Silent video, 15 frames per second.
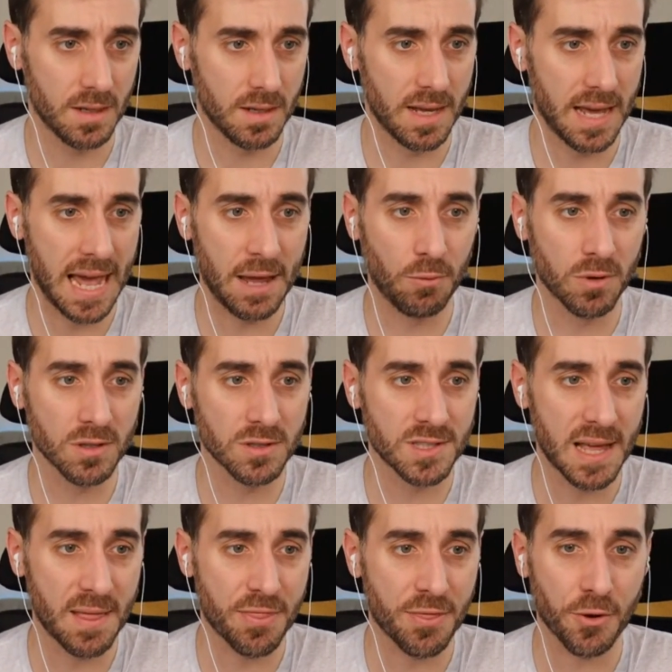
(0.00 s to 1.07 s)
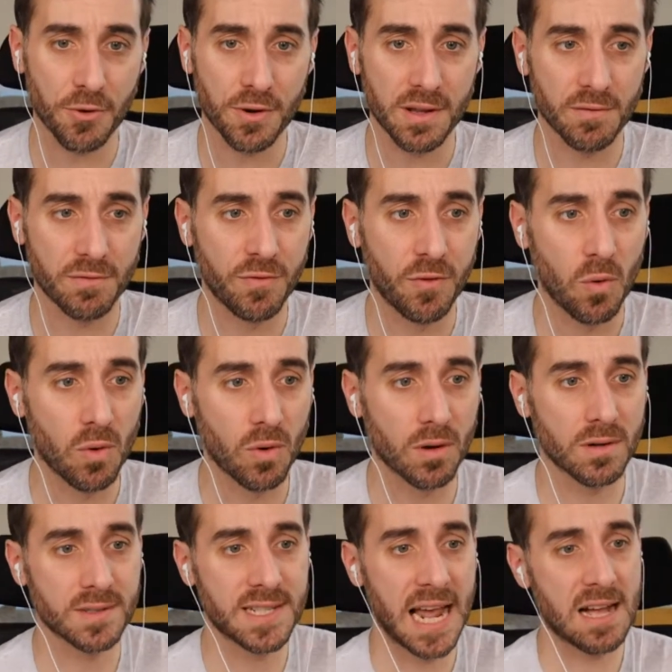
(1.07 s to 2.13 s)
Edwards had 30 and
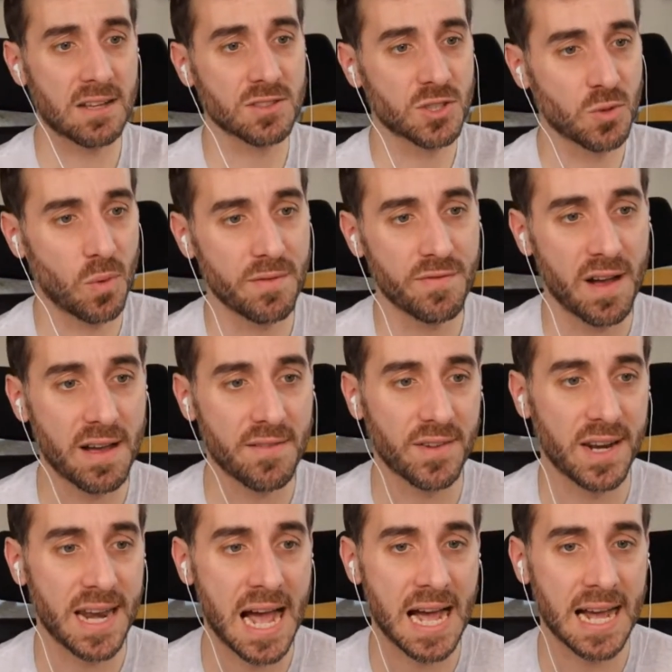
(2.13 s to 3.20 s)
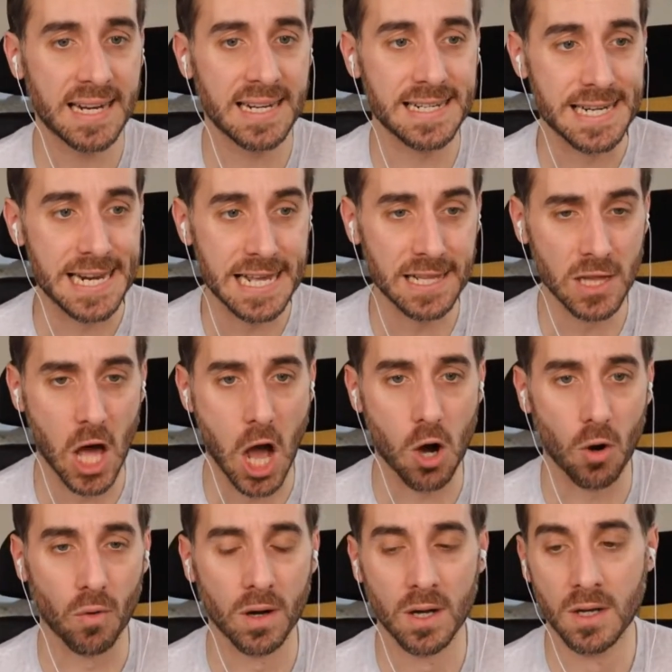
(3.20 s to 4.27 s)
4. Towns 25 and 9.
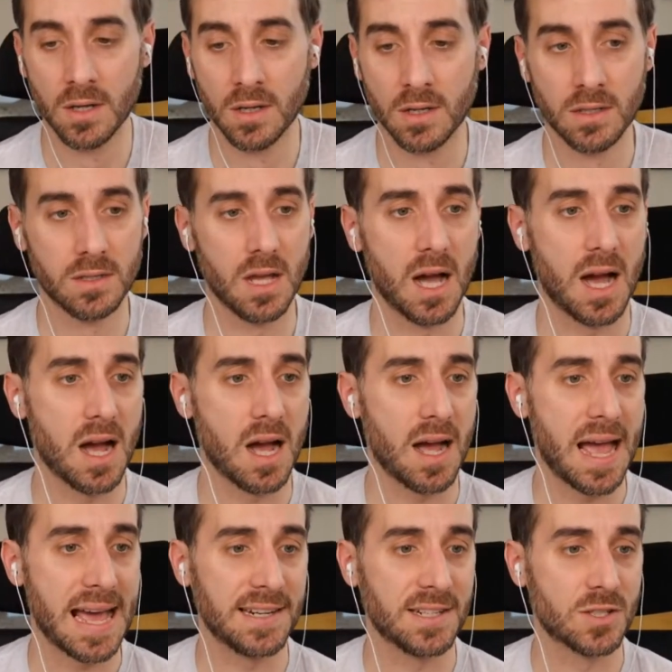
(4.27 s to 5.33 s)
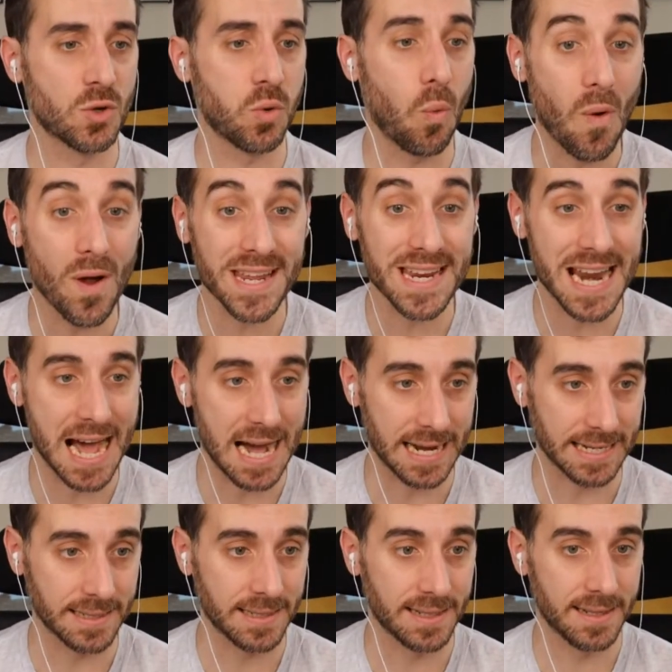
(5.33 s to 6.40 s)
D'Lo had
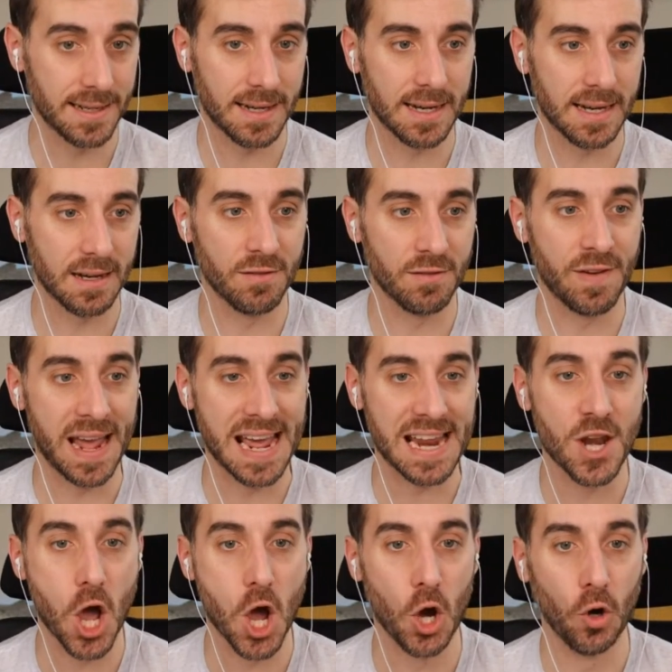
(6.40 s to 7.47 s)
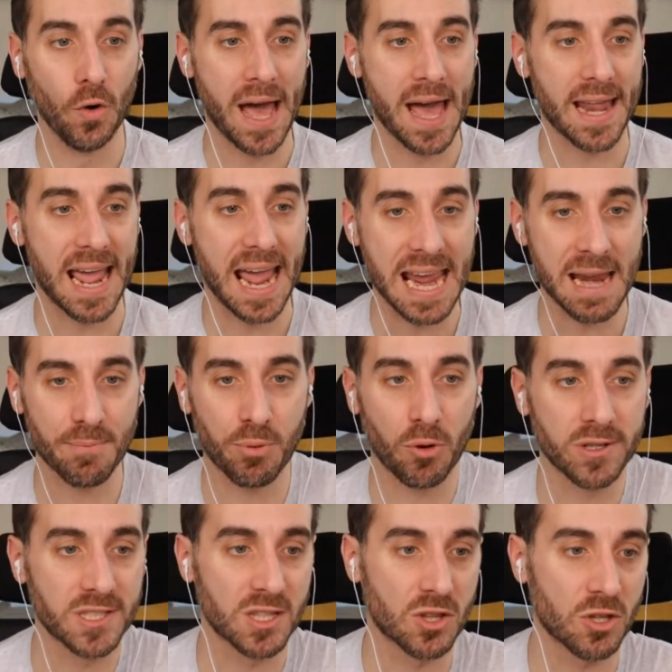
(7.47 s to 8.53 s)
29. Vando had 8
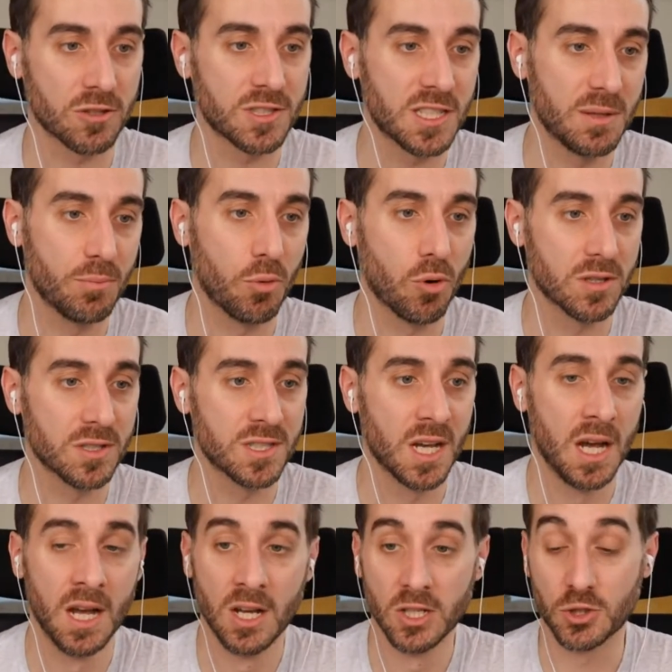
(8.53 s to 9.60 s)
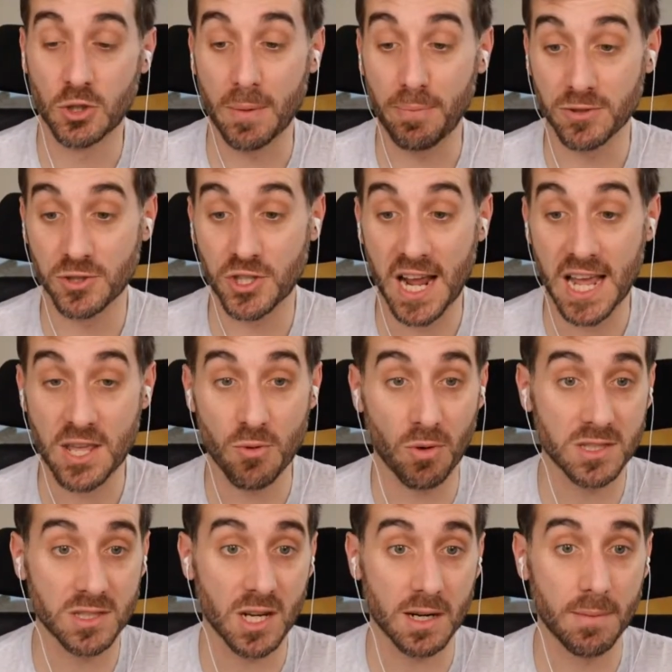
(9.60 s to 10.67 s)
points and 13 boards. Triple J, you want
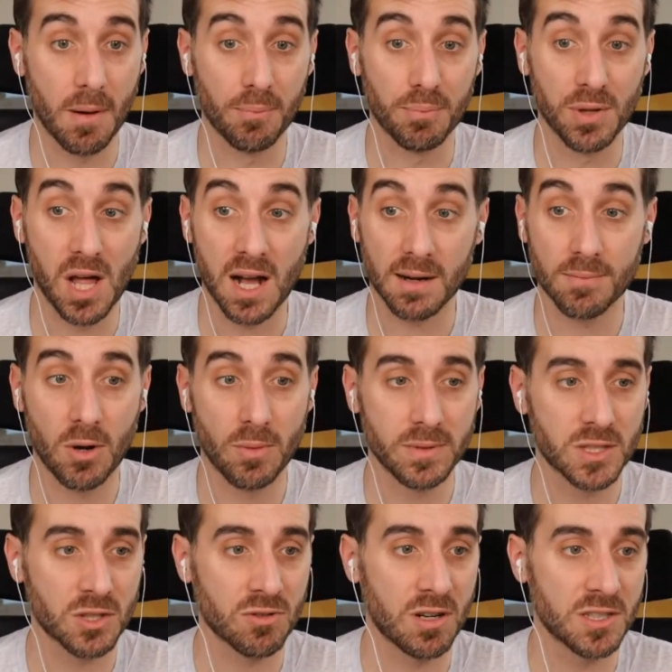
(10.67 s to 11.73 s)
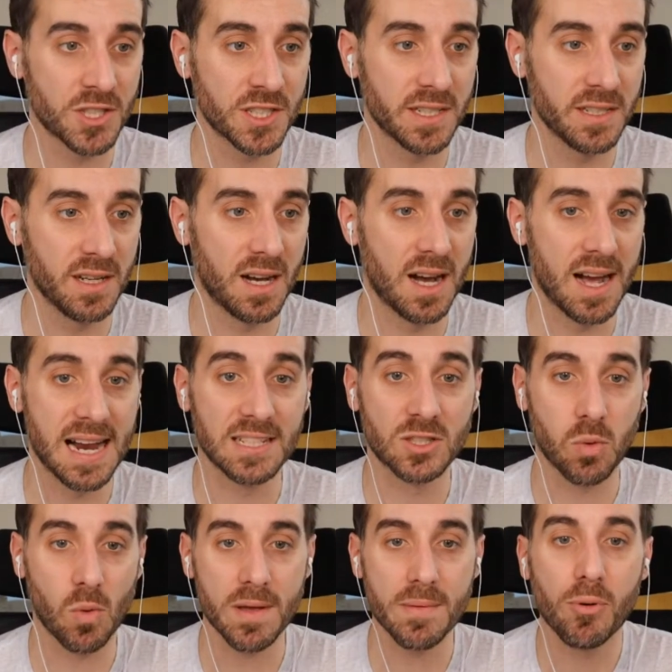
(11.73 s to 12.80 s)
to talk about block moments crushing? Had
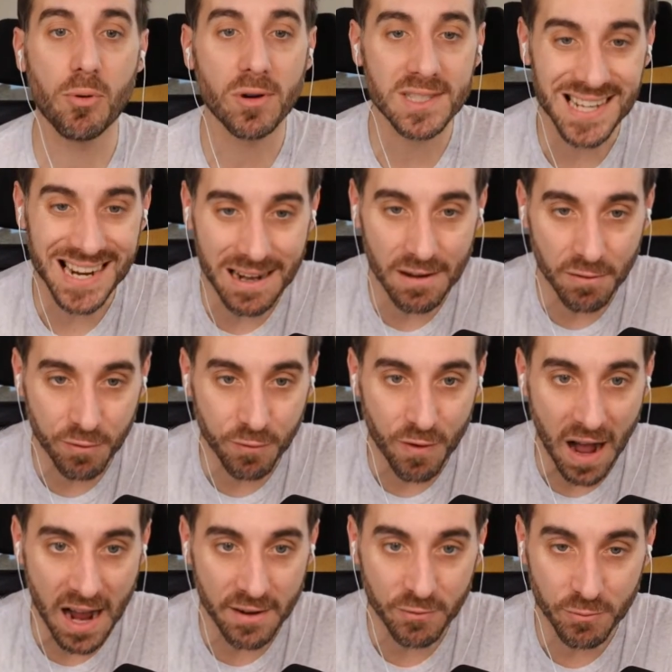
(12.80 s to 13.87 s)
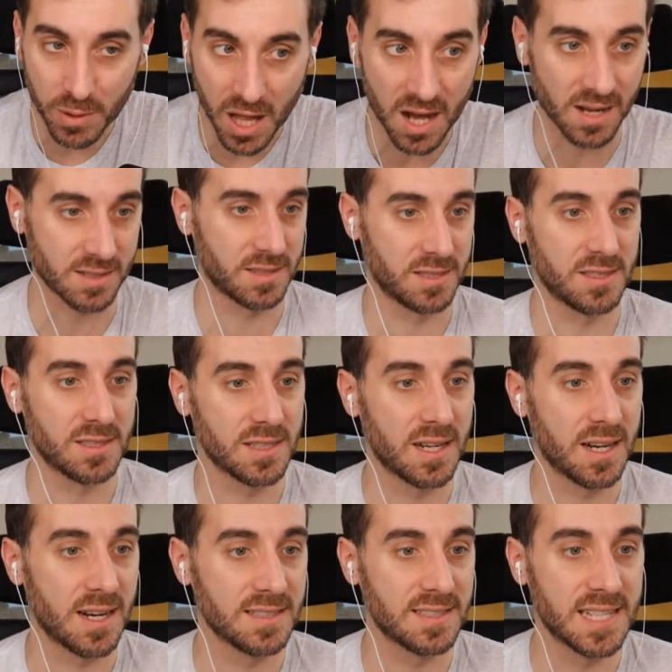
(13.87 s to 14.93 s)
20 points in 5 blocks.
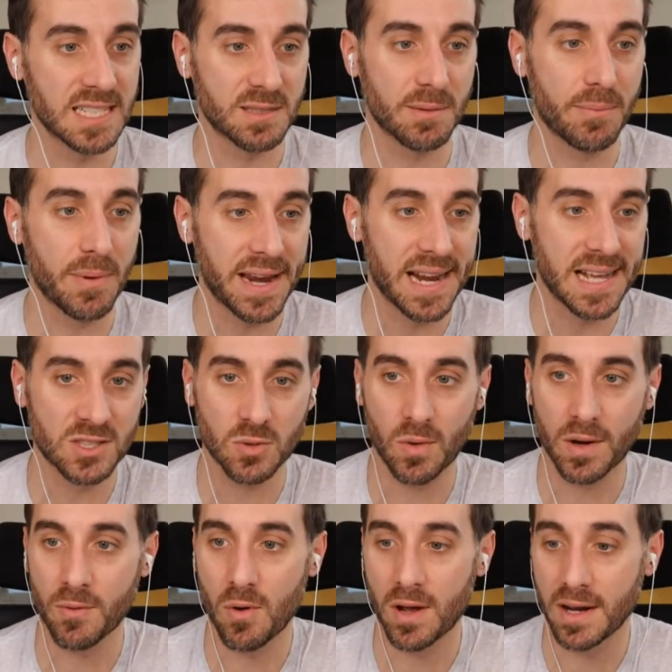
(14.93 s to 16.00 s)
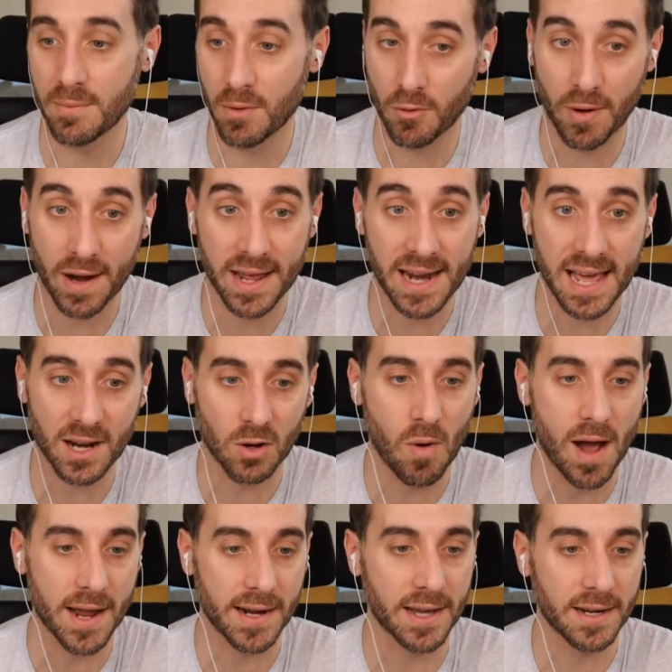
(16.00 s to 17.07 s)
Desmond Bane had 21, and Morant had a
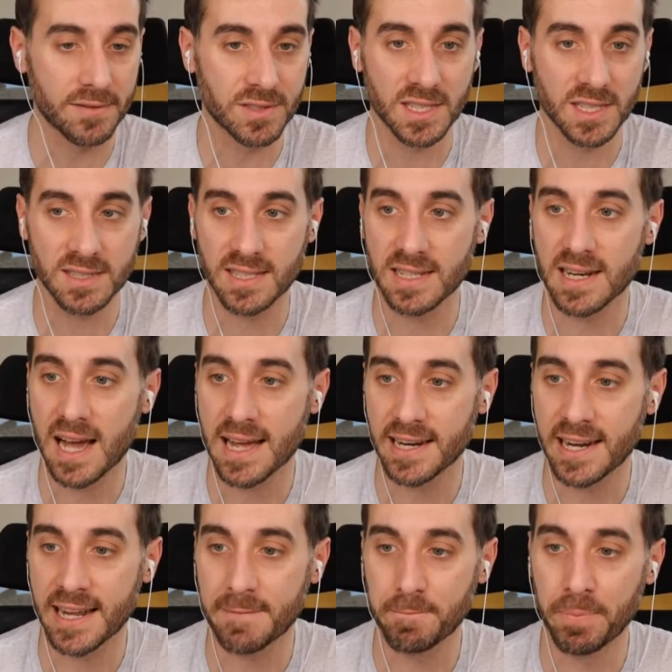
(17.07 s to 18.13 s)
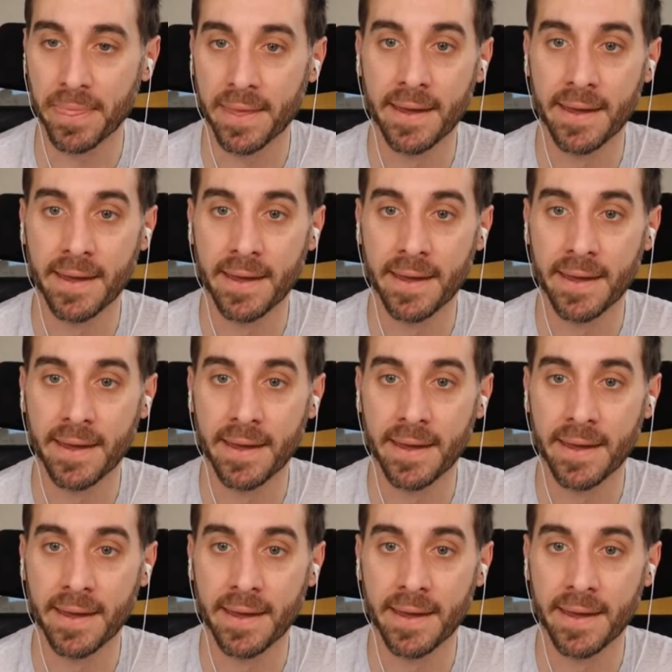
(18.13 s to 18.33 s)
quiet night of 16, 9, and 8.